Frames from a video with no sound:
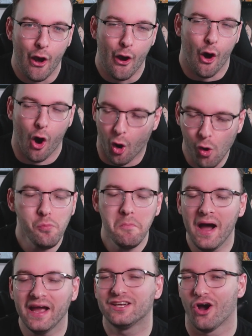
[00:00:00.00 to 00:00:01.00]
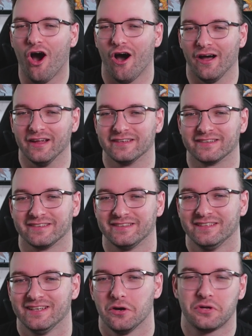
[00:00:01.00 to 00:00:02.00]
Oh my god.
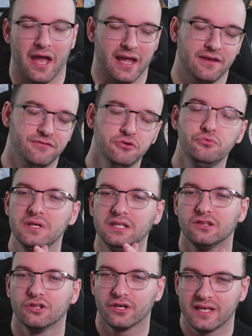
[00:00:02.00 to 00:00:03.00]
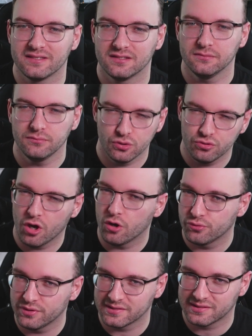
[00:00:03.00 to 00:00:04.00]
Okay, if you read Lookism, you know who
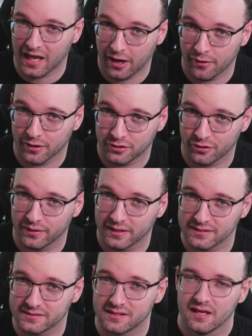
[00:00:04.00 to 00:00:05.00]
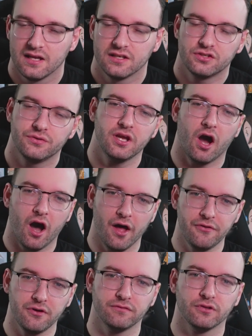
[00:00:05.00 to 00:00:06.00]
this character is. So the
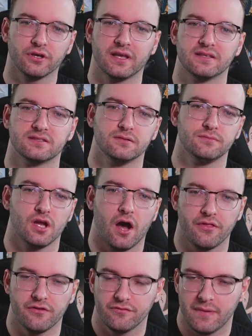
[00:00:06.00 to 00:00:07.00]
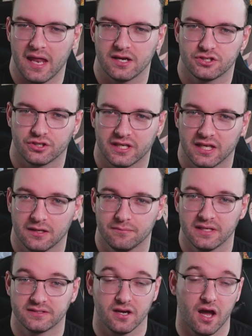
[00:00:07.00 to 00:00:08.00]
author of Lookism, the author of Manager Kim,
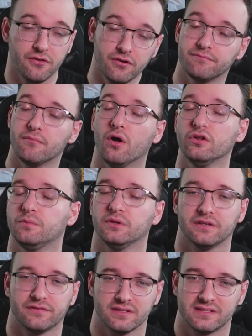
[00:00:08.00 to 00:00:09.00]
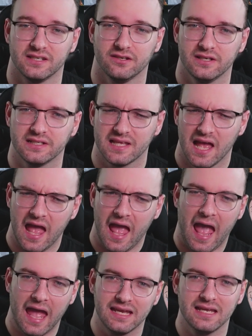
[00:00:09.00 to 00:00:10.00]
is an author of multiple different series,
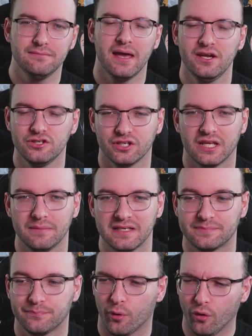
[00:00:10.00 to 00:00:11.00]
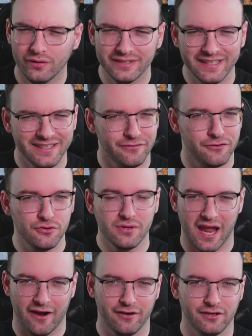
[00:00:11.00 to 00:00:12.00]
and in Manager Kim, he's pulled in a few
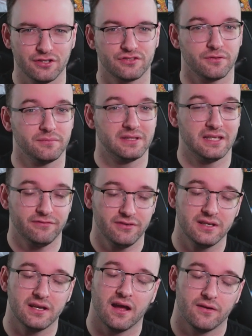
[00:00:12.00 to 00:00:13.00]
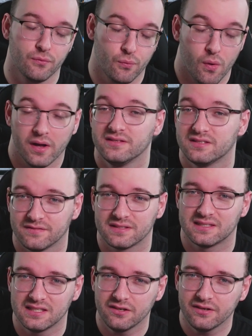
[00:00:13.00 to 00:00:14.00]
characters from different ones of his
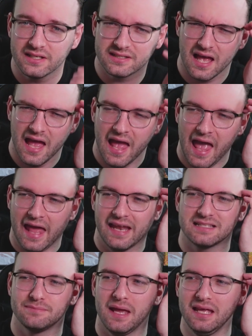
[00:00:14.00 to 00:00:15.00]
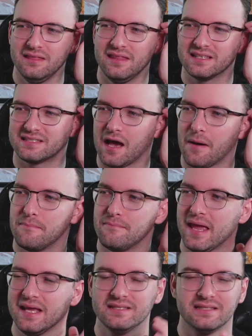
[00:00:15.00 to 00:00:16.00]
series and has made this
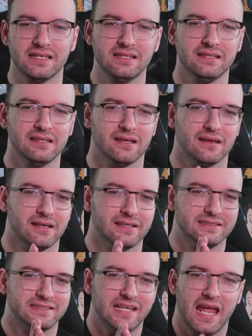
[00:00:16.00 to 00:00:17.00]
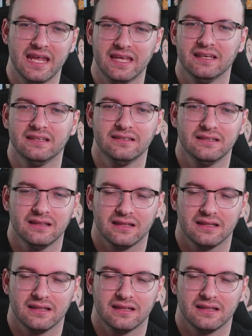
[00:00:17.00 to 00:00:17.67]
amazing Taken